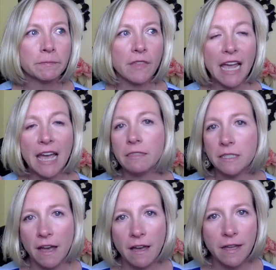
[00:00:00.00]
at the
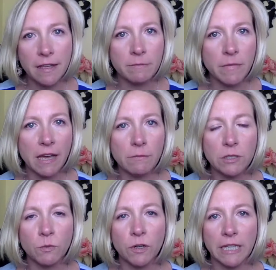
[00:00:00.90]
time I
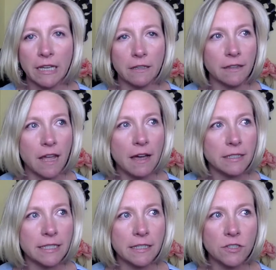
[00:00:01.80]
was working a
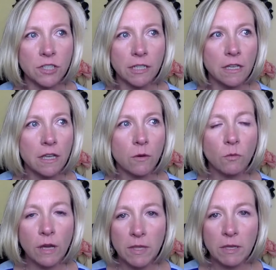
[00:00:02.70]
lot teaching
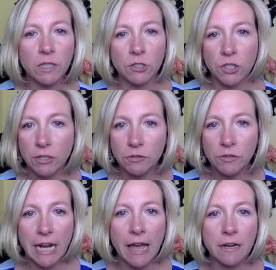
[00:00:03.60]
women with
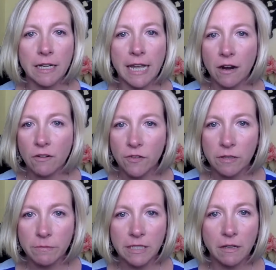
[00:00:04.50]
children how to care for
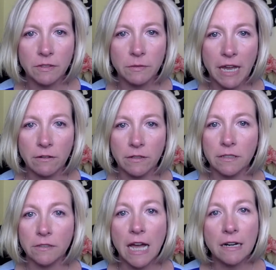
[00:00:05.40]
themselves better. And
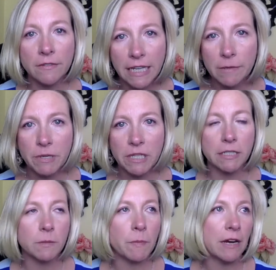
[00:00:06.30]
a lot of it had been
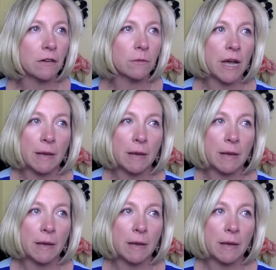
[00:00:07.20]
inspired by